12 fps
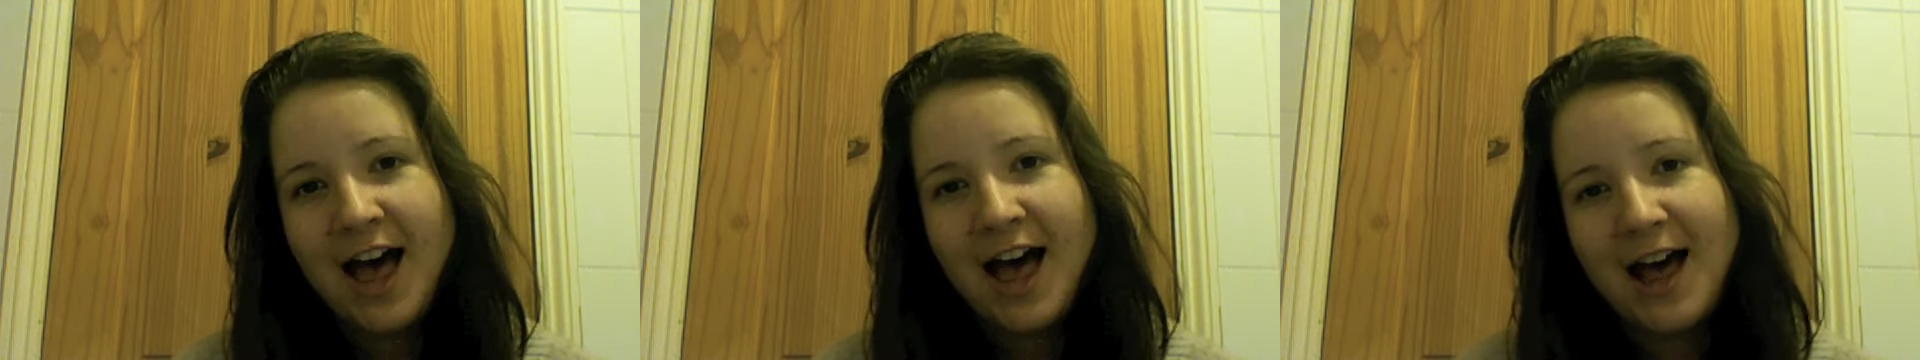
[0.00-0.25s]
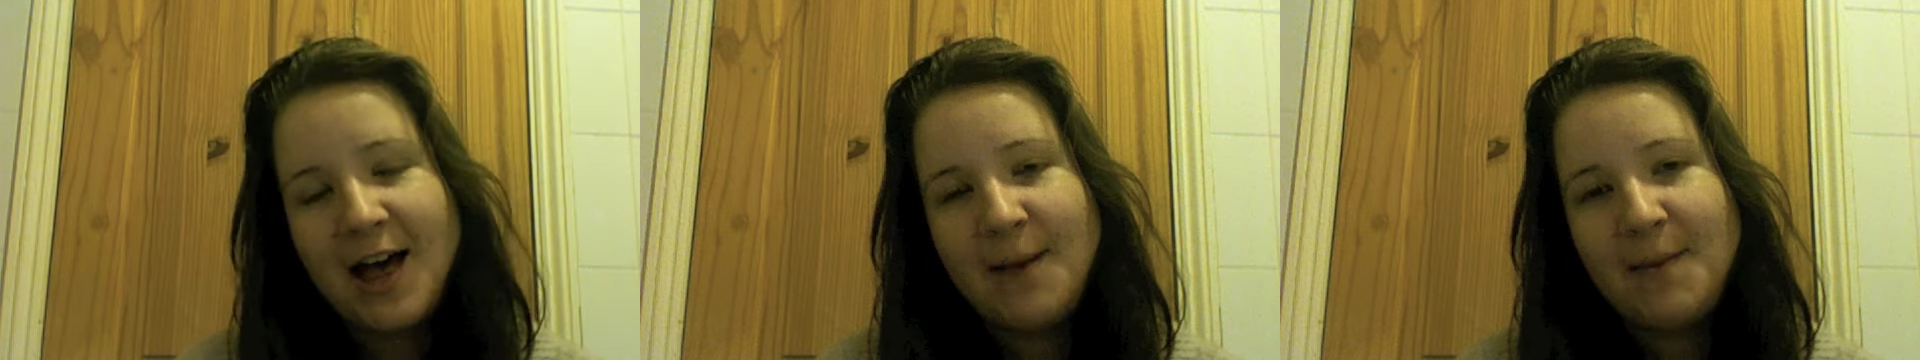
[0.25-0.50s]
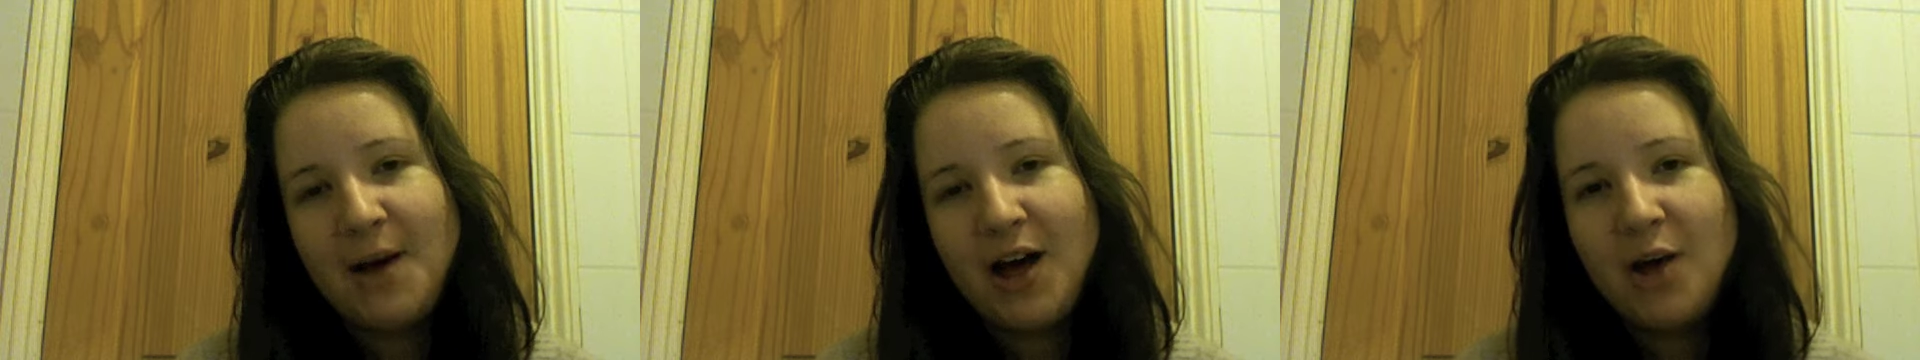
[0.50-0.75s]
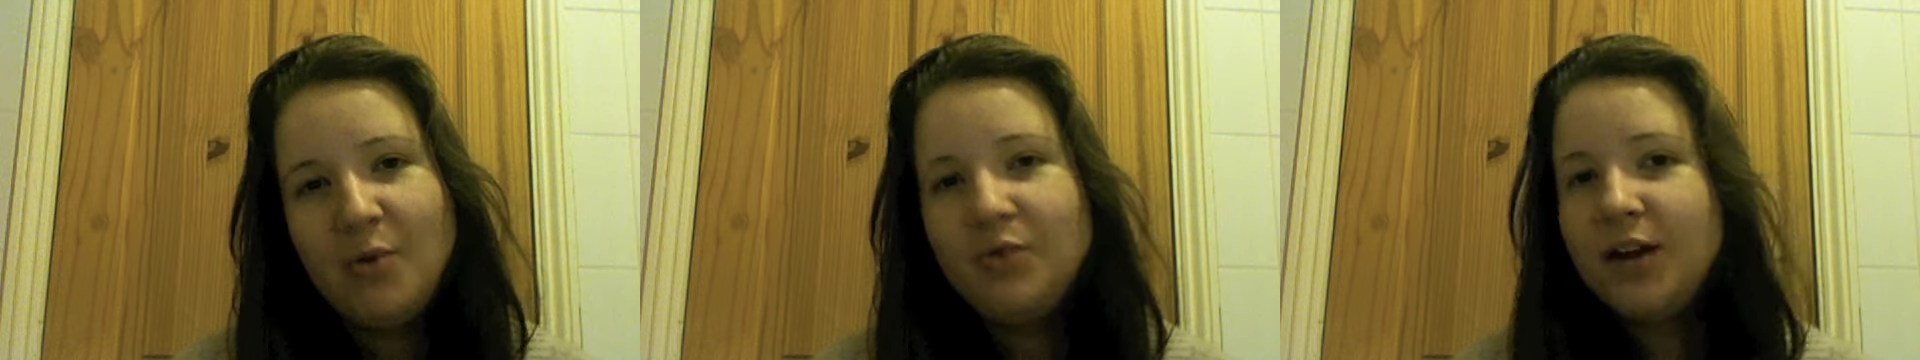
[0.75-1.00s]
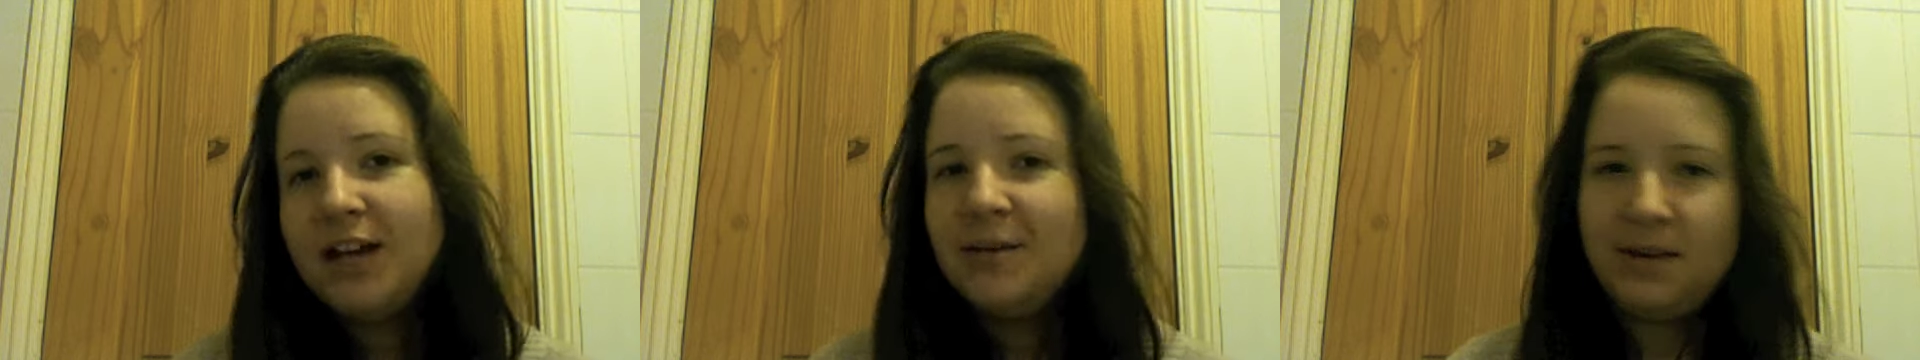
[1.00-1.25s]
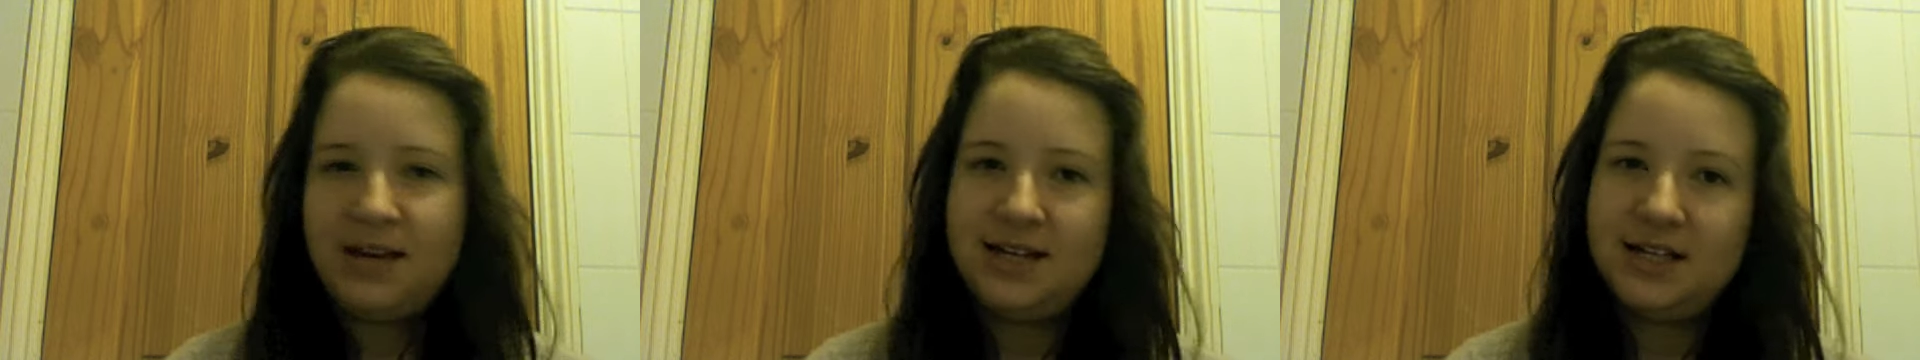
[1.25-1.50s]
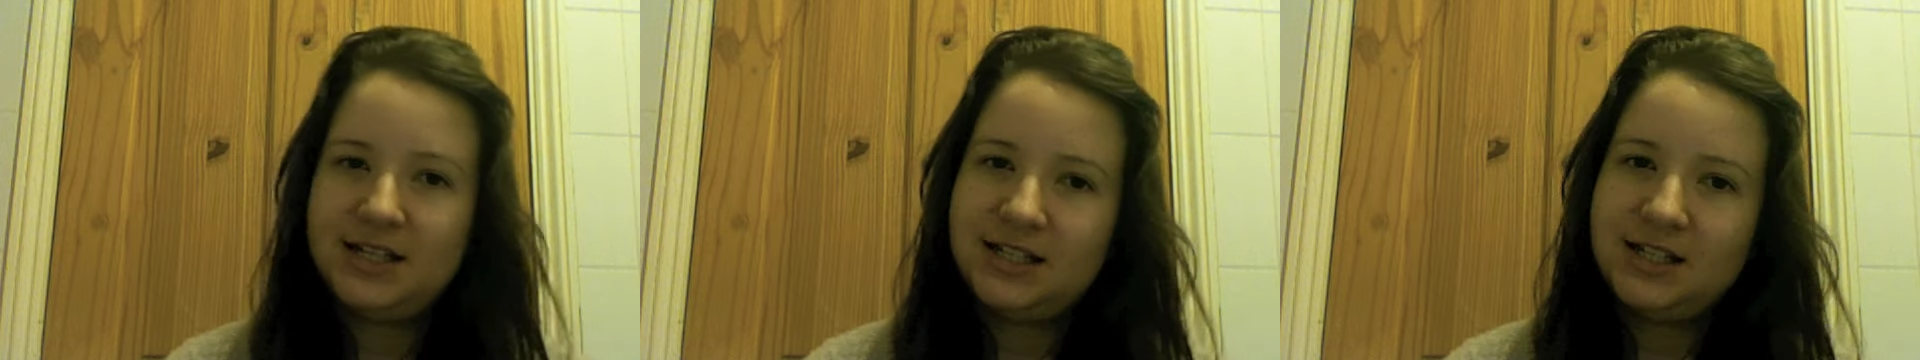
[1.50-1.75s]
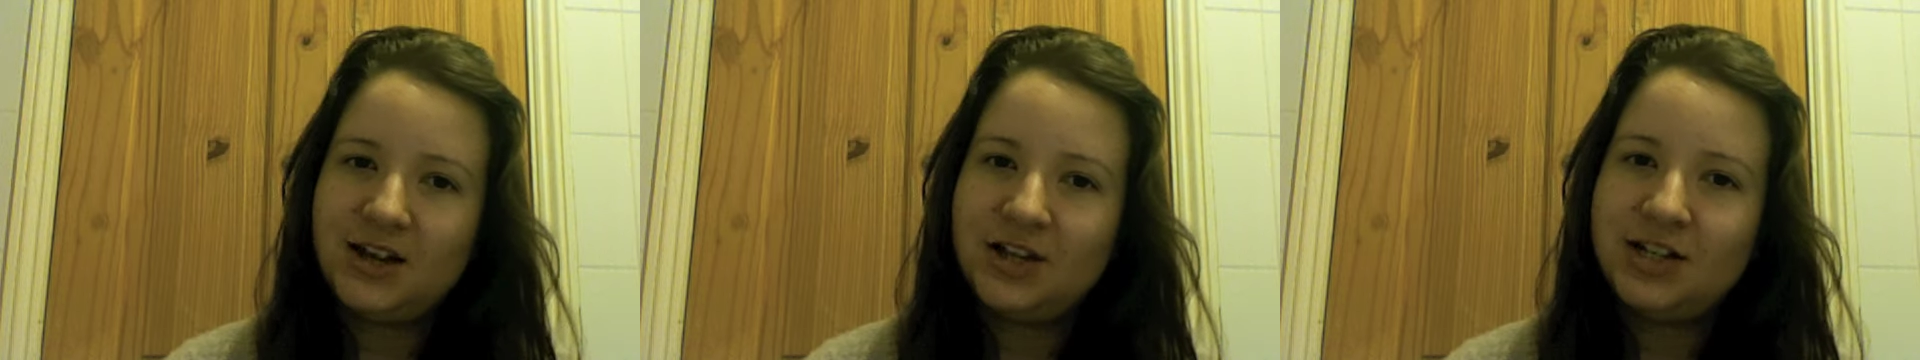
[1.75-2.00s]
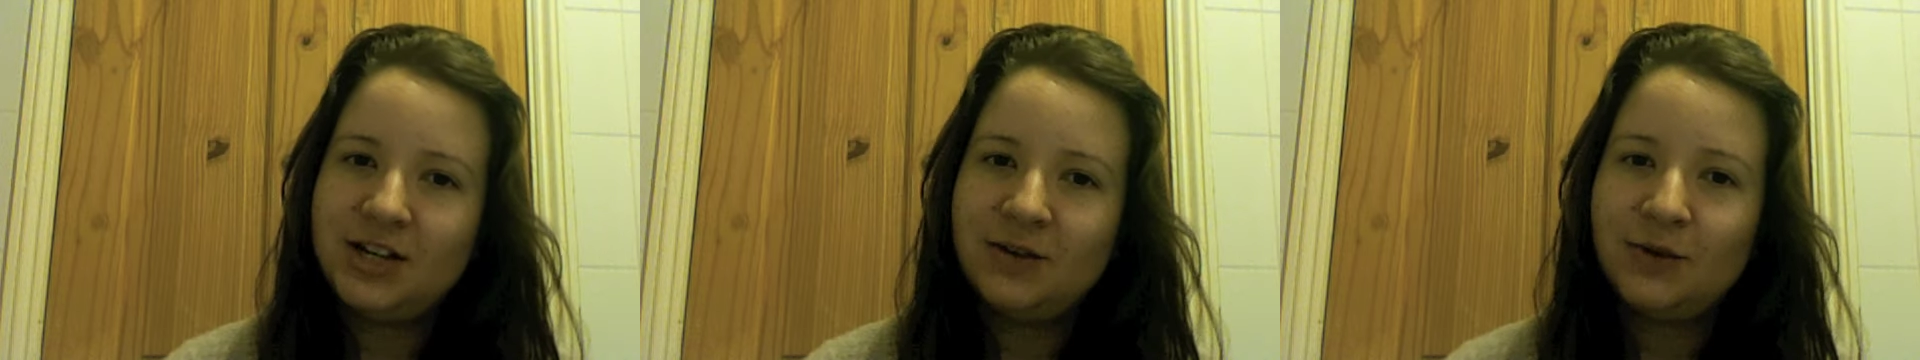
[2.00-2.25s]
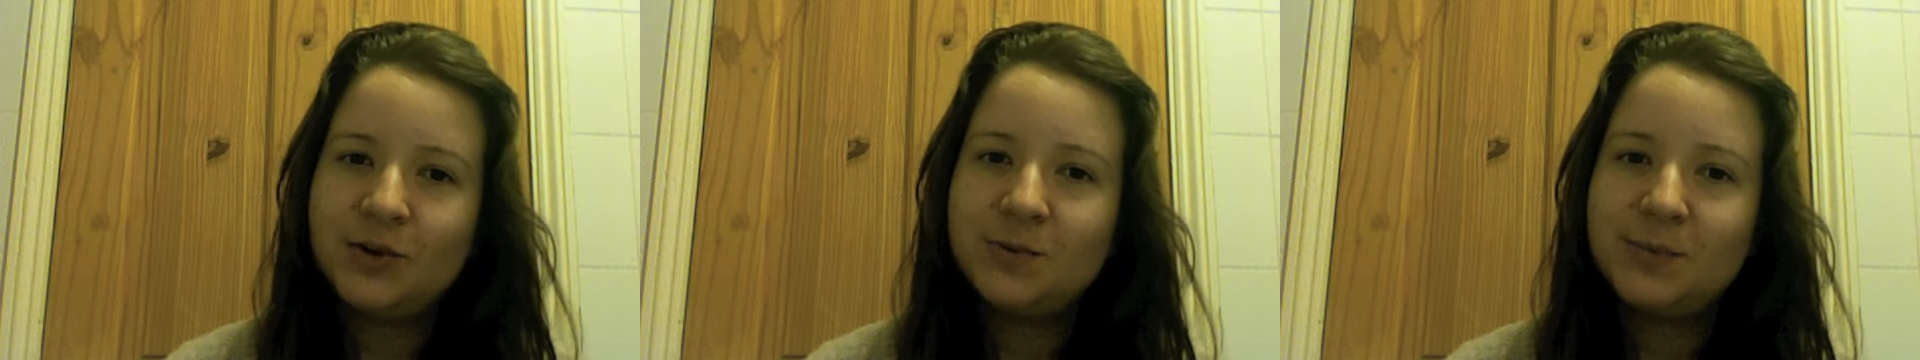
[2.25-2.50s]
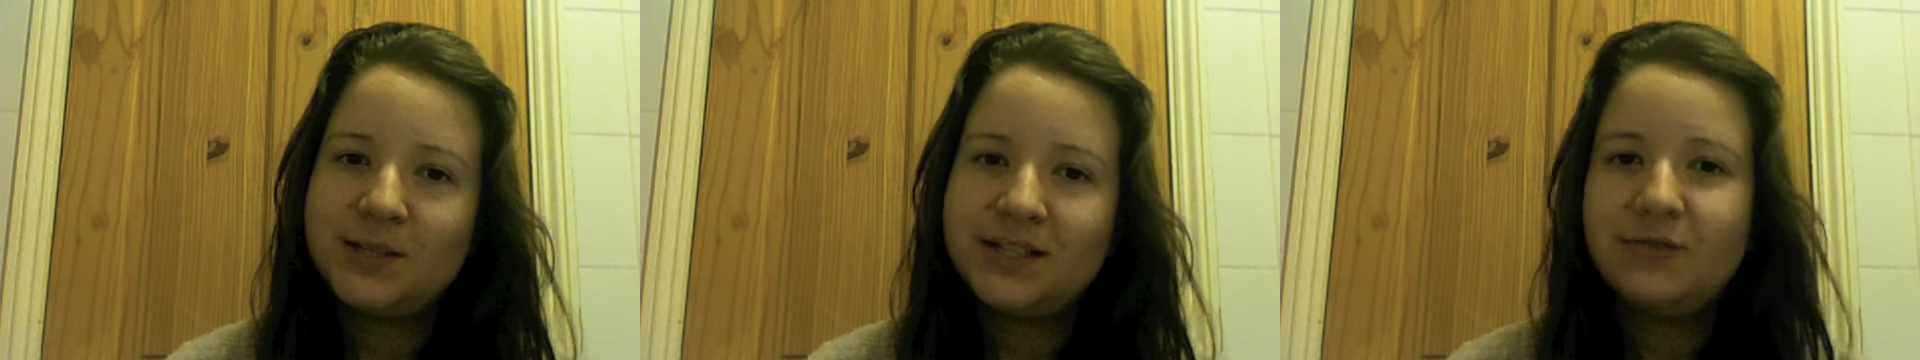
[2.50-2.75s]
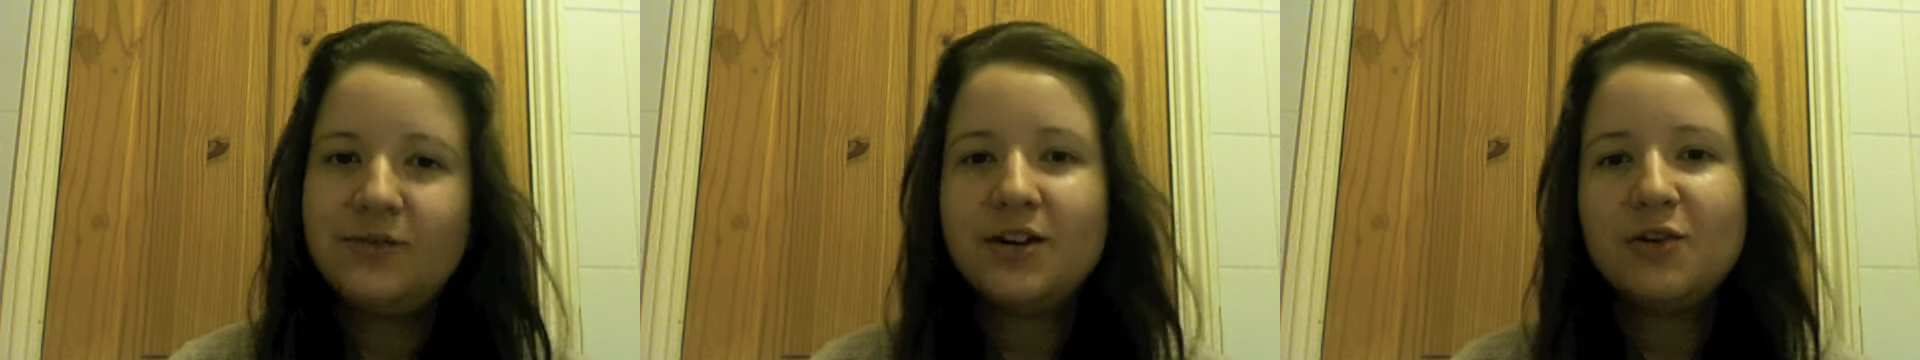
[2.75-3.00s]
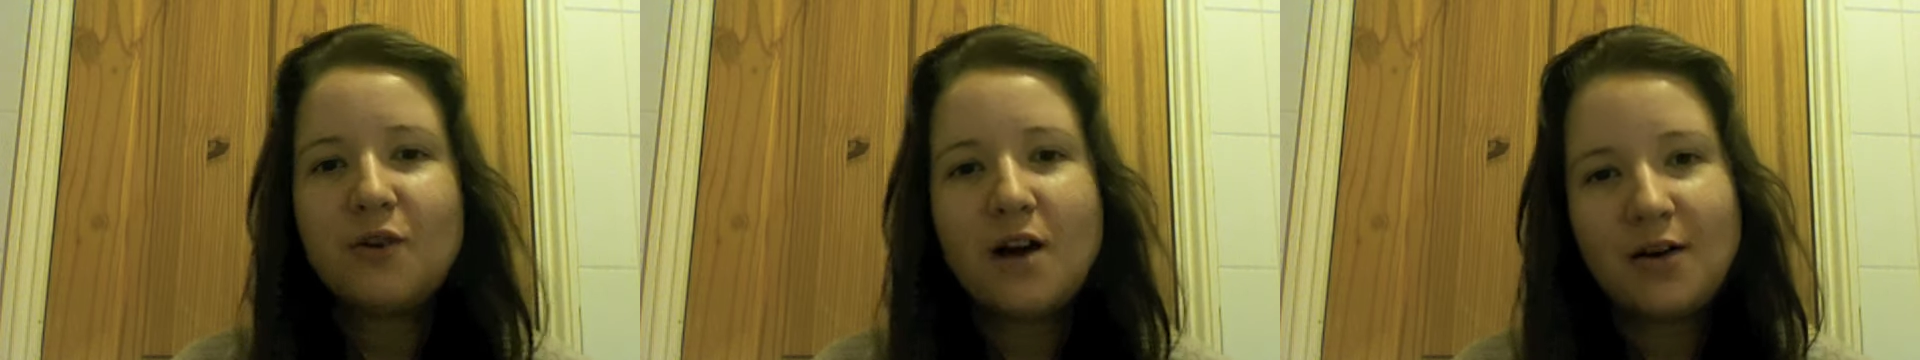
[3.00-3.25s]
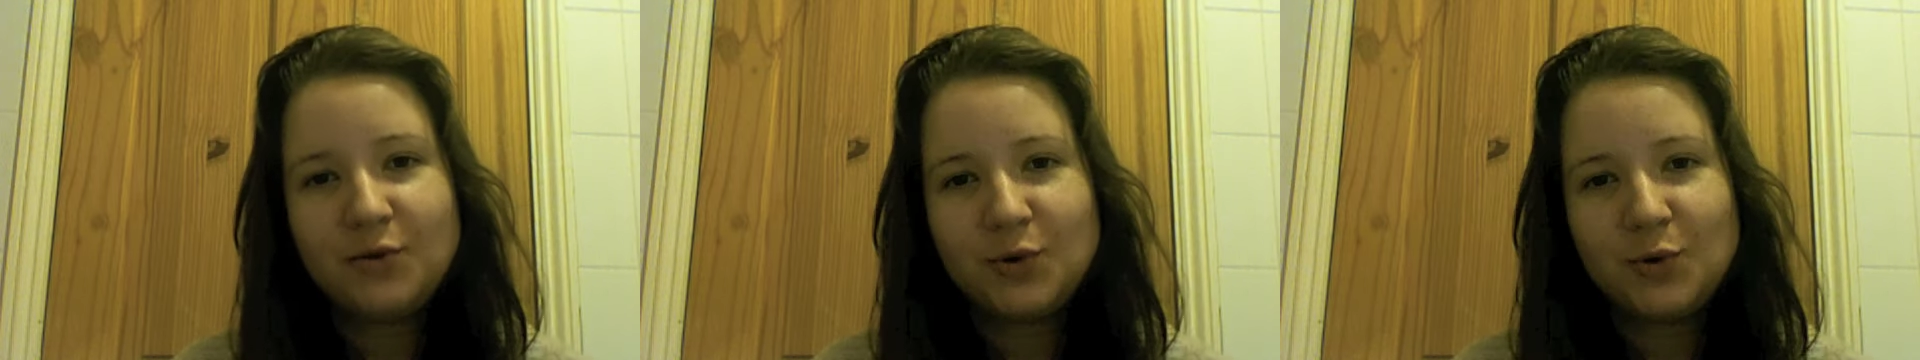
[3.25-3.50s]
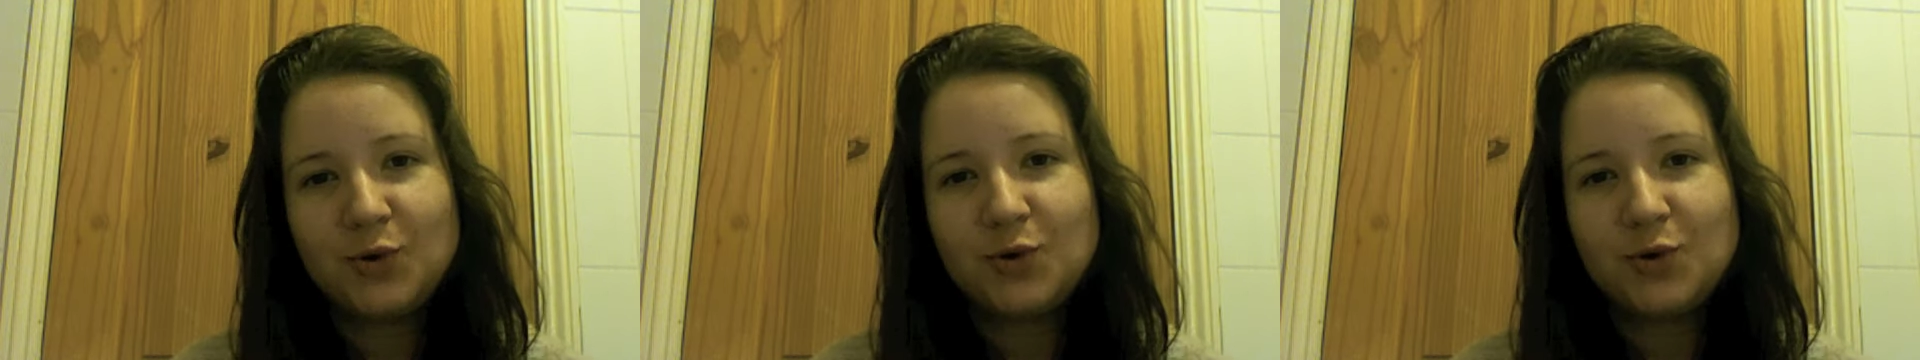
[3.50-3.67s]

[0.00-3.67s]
I would recommend searching for a specific craft or